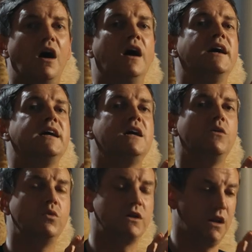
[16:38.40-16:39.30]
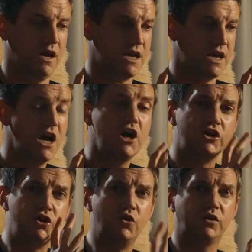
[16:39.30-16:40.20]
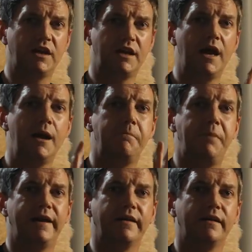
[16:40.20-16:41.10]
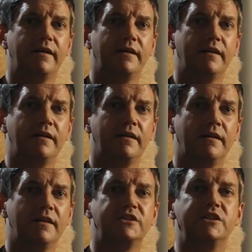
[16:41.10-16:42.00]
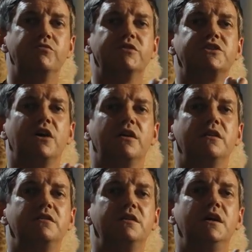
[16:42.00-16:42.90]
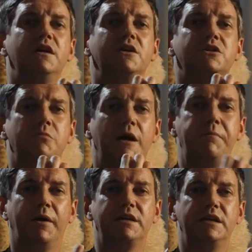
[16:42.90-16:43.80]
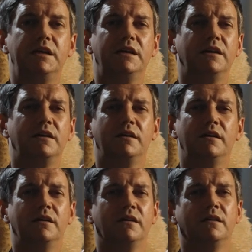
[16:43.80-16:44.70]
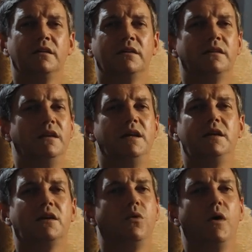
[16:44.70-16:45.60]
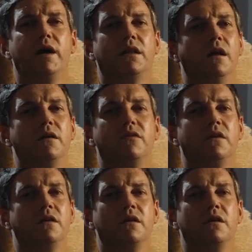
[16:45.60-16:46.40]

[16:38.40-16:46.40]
I would like nothing better than to return to my body and lead a quiet life.